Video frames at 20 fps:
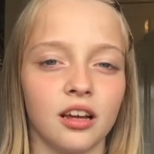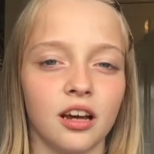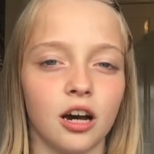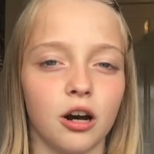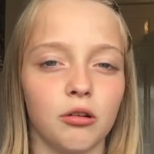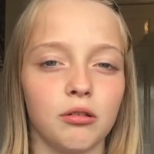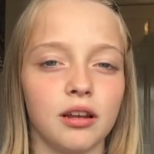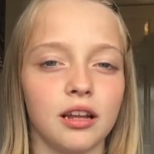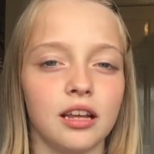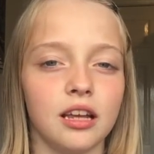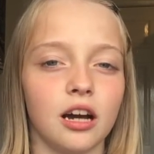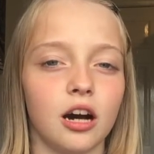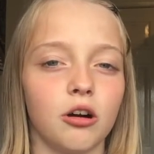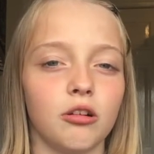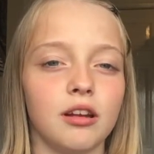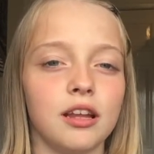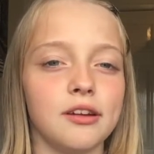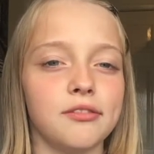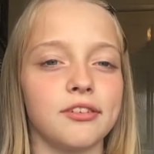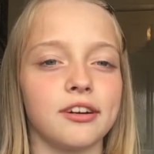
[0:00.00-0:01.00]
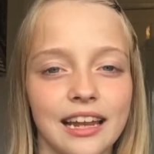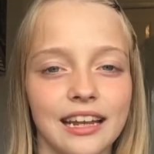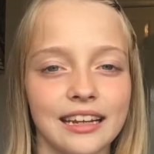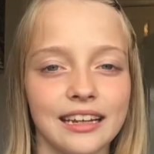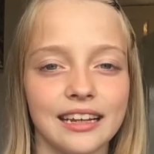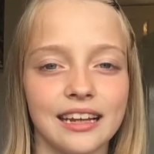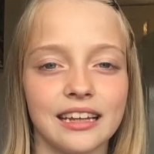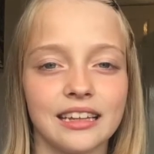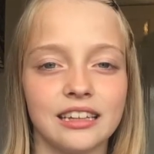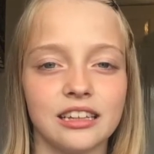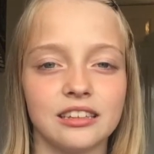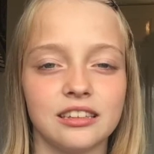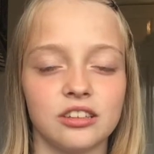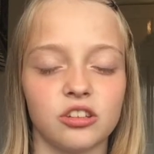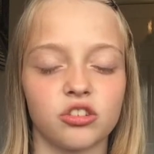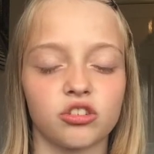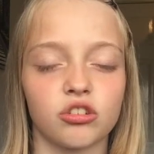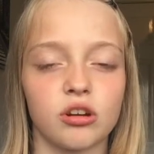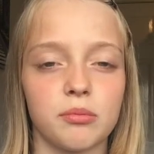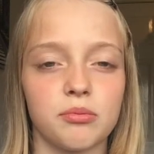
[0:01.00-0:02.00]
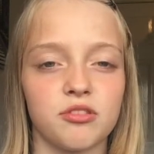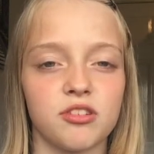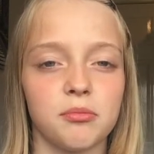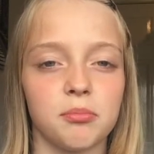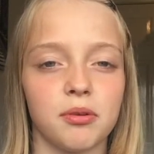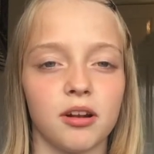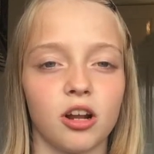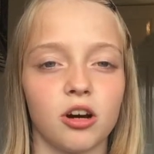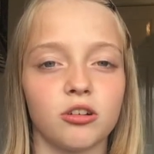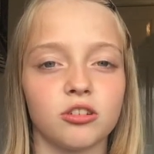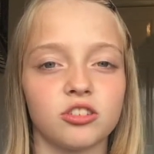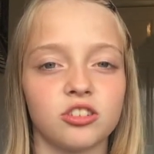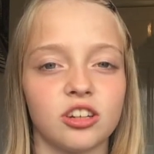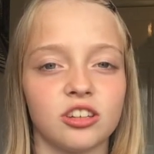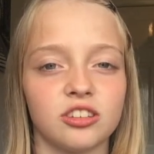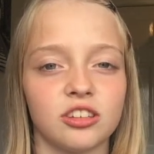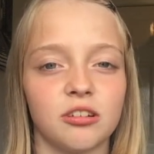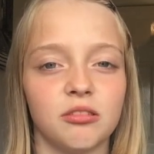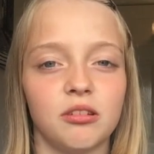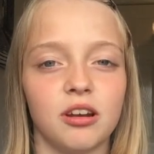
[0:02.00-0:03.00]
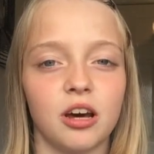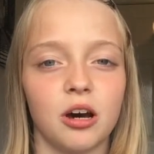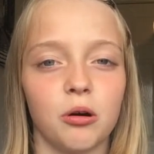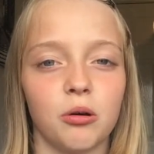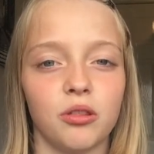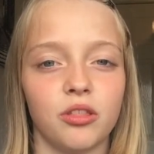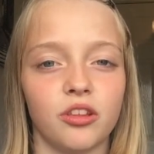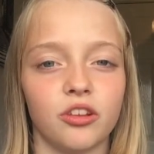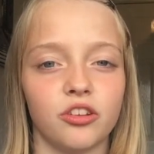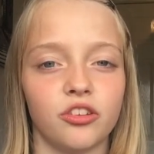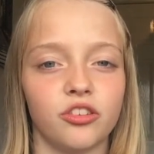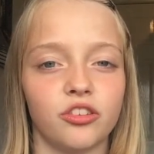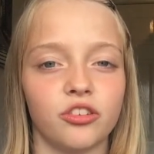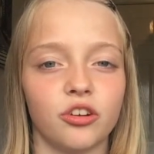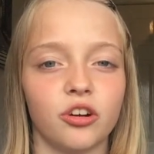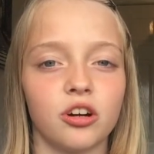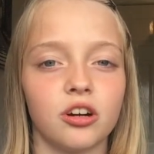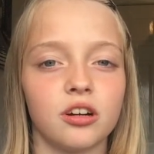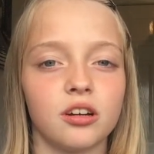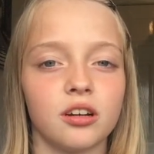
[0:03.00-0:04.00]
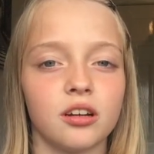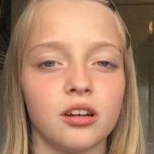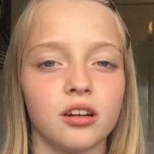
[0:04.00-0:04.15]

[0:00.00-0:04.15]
I'll leave a link in the description below because I don't know this song,